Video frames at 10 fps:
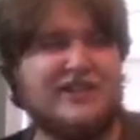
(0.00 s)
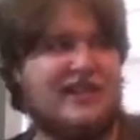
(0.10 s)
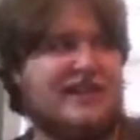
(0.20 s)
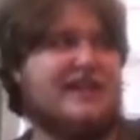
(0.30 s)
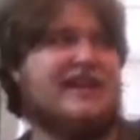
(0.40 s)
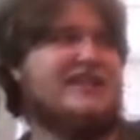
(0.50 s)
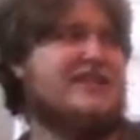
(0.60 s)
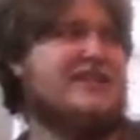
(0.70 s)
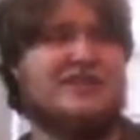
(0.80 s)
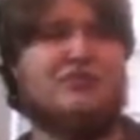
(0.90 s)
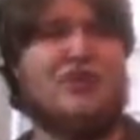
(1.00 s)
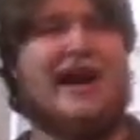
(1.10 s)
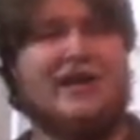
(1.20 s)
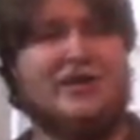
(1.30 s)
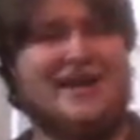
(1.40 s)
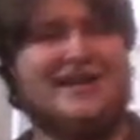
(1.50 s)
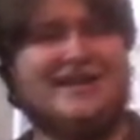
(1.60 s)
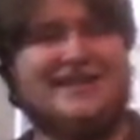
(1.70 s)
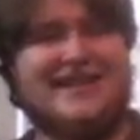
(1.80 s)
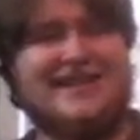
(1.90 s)
It's just why do Ed, Ed and
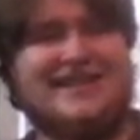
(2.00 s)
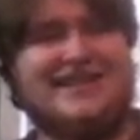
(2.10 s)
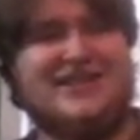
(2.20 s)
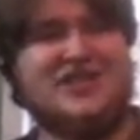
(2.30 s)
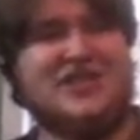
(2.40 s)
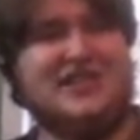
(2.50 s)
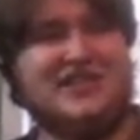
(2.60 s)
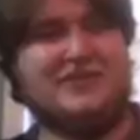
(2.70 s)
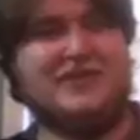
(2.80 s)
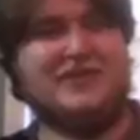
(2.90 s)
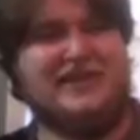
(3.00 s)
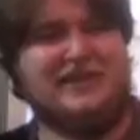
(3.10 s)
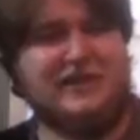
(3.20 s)
Eddie and shit need to be here?